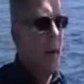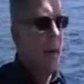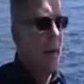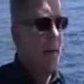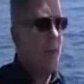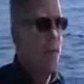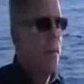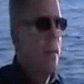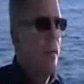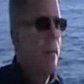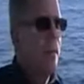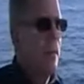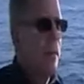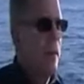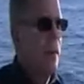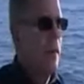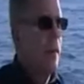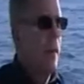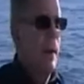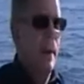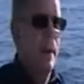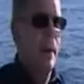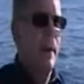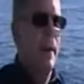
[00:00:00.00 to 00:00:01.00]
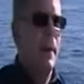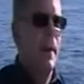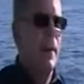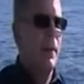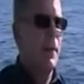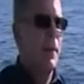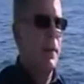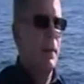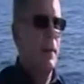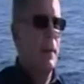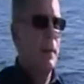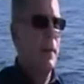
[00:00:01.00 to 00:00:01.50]
have. We, no, I
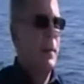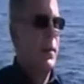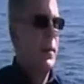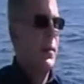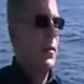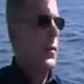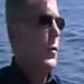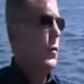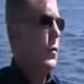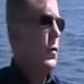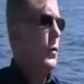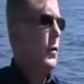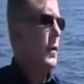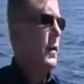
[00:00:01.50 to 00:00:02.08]
love Egyptian food,